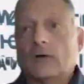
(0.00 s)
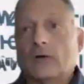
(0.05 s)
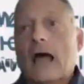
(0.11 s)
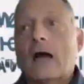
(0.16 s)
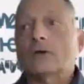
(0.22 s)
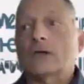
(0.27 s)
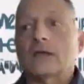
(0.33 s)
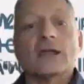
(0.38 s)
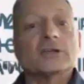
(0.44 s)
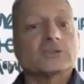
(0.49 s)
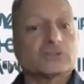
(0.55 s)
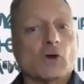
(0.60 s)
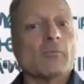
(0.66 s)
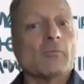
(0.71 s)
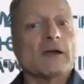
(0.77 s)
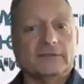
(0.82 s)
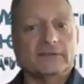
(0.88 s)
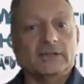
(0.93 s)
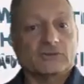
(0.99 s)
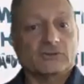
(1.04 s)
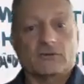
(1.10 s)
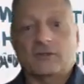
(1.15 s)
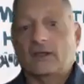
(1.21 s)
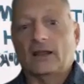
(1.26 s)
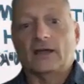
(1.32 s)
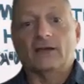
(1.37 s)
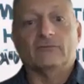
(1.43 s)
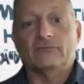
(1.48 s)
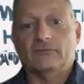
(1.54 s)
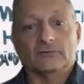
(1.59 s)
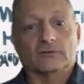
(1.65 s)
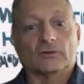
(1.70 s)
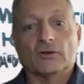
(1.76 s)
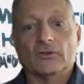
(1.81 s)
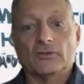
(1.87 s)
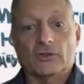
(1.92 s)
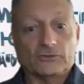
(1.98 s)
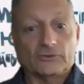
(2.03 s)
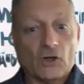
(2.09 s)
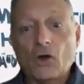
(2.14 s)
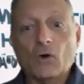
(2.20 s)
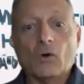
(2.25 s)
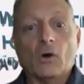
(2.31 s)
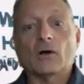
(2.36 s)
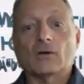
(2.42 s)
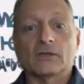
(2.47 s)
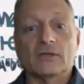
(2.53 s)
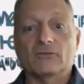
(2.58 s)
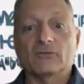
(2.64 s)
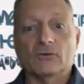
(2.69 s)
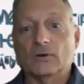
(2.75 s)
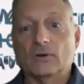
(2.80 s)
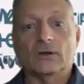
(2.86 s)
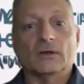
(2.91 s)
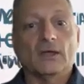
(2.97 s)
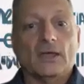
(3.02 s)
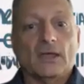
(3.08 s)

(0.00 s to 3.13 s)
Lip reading: well, how can I show my teacher that I've learned this? Oh, I'll give you